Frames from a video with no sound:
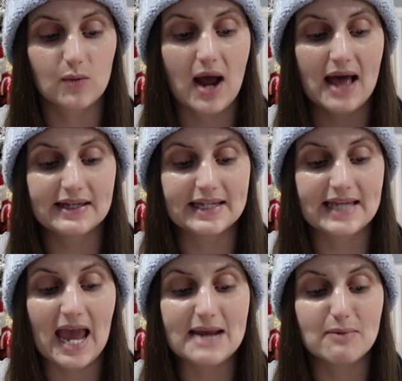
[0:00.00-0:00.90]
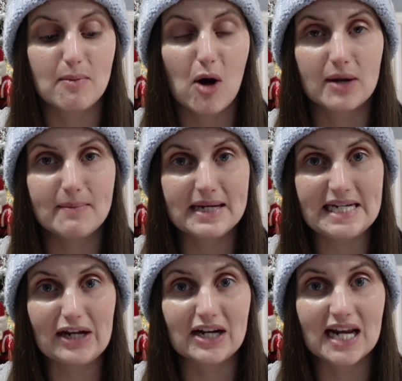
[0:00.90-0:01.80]
well. It came upon a
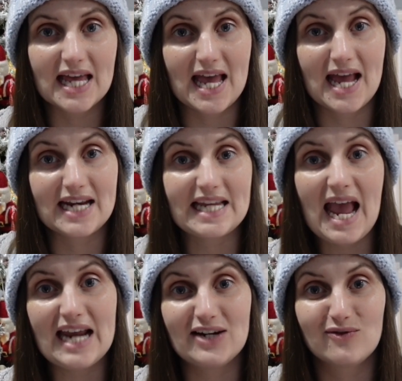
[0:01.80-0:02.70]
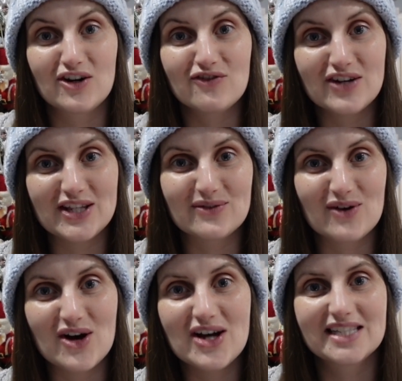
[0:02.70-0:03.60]
midnight clear, and again, when I read the
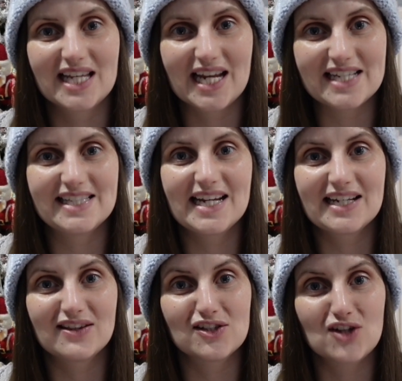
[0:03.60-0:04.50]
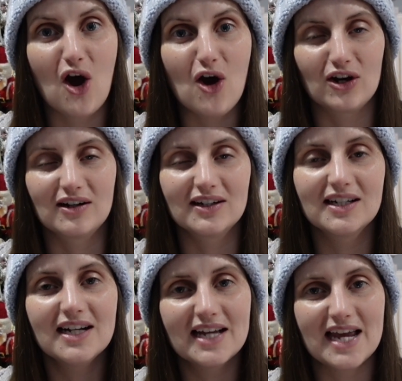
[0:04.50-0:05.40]
words, like I sing the song
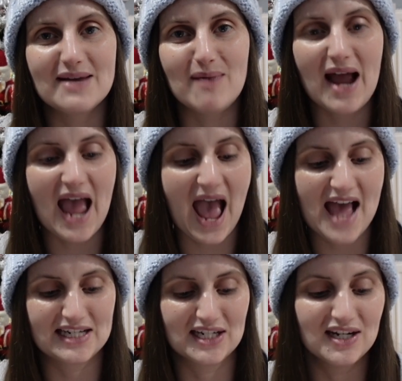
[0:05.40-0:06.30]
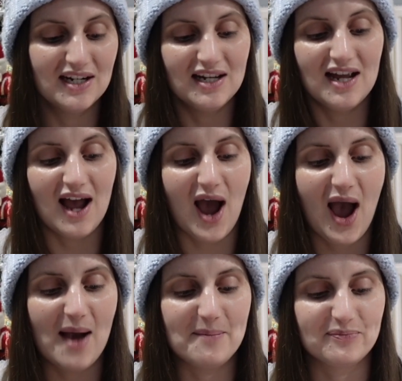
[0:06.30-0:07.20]
in my head.
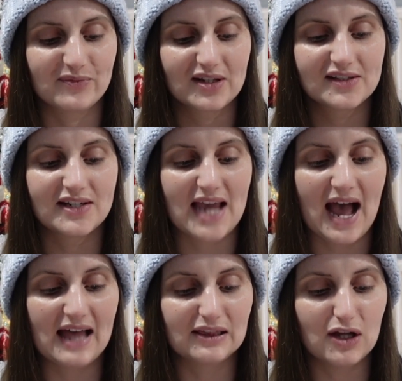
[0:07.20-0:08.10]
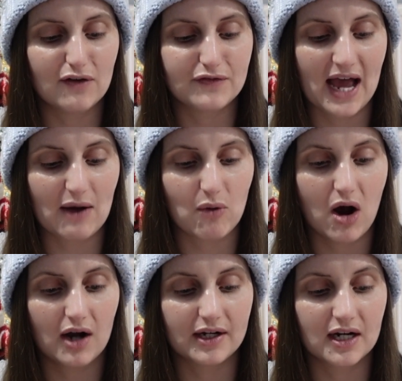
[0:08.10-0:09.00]
So yeah, I love that
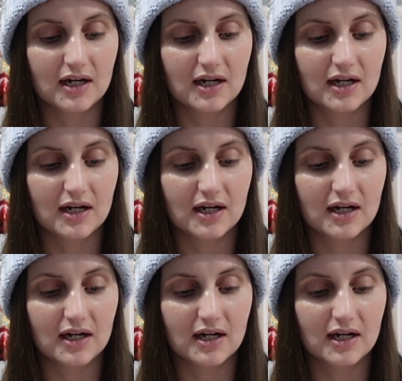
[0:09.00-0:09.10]
one.